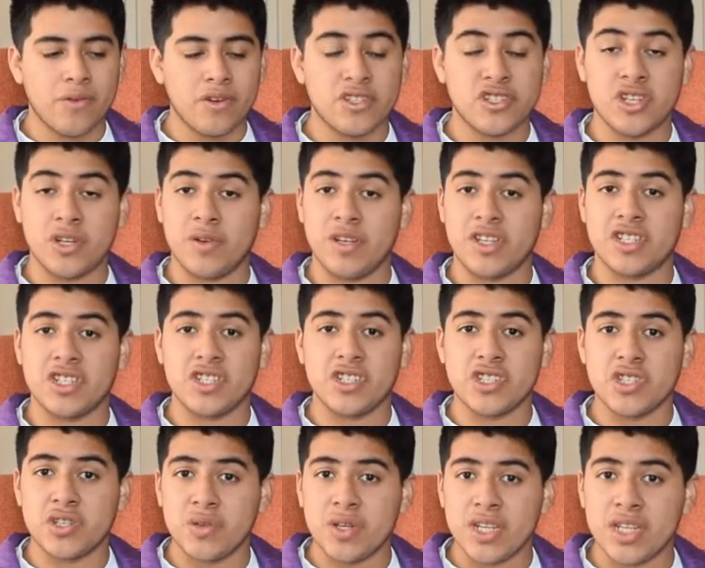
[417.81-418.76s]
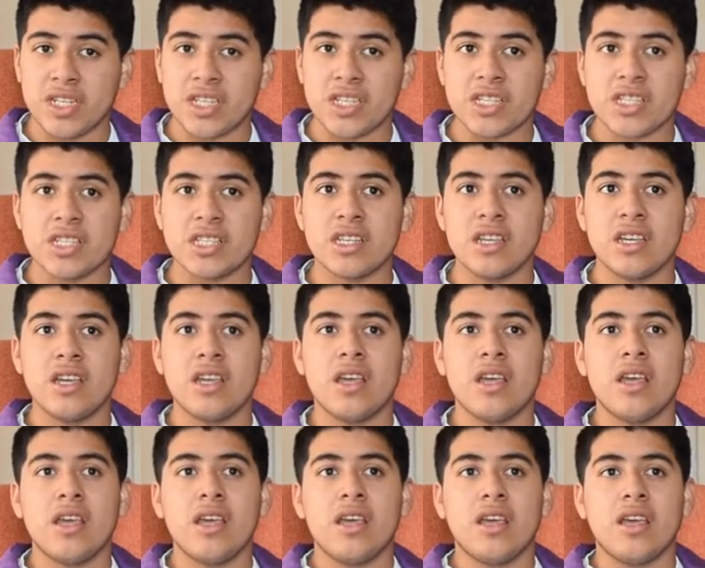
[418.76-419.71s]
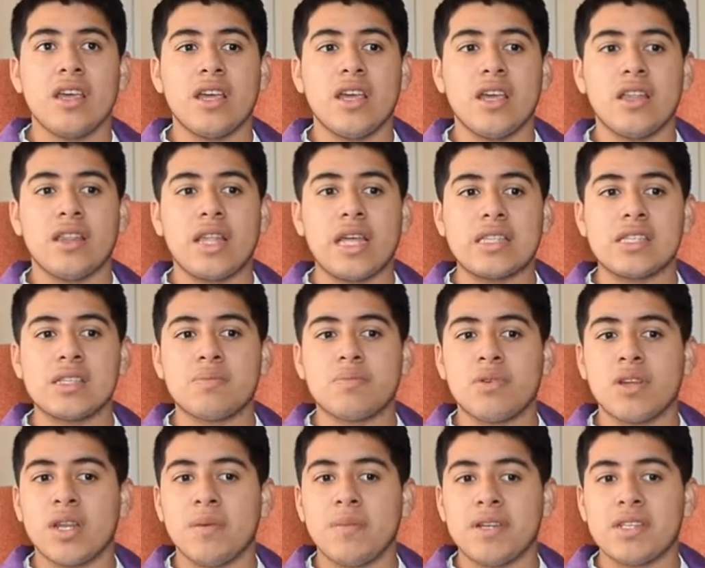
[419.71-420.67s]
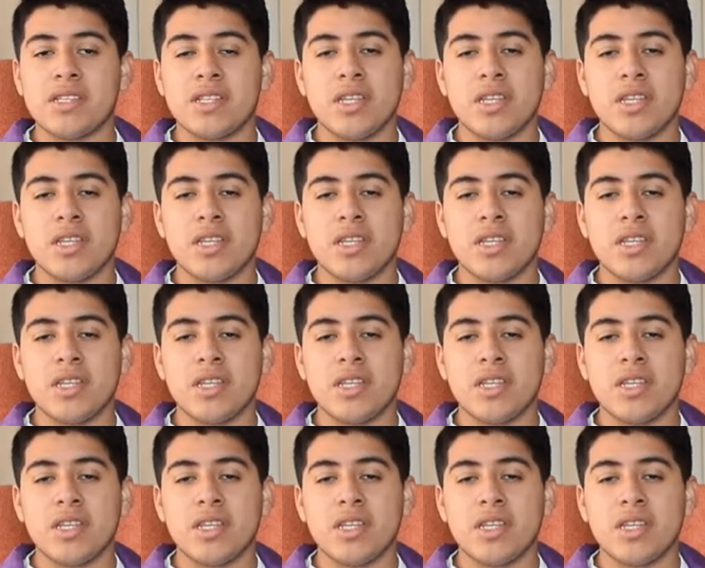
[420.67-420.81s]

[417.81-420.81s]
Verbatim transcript: first generation students, and that's pretty much